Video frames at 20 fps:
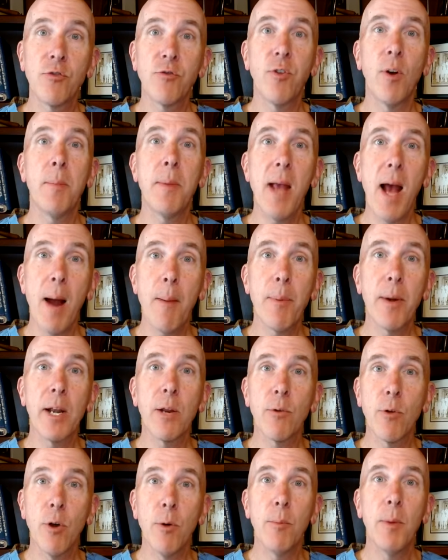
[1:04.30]
from the operating
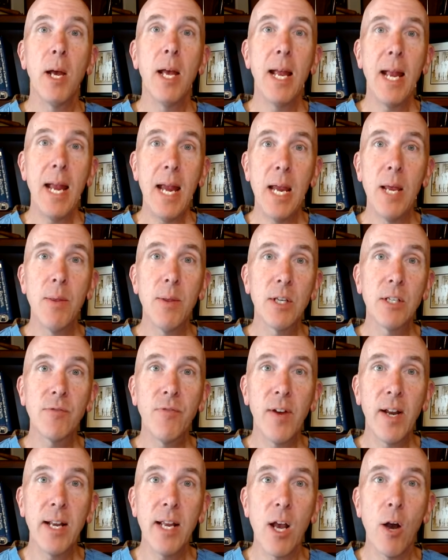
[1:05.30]
room in this
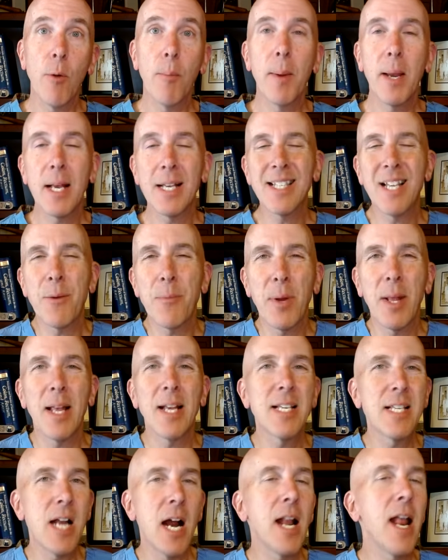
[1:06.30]
video because I
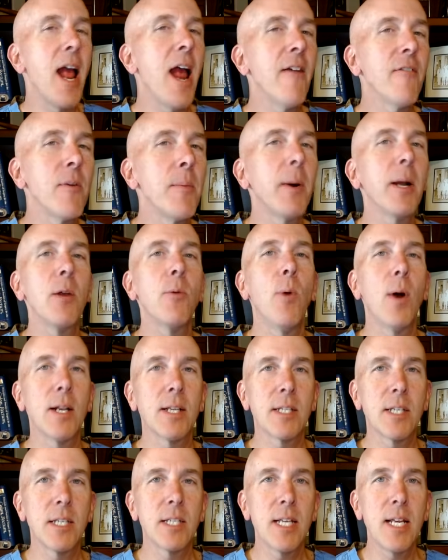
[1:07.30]
realize not everybody wants
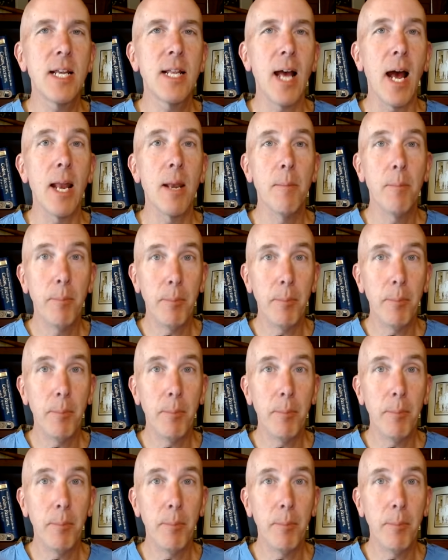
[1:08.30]
to see that.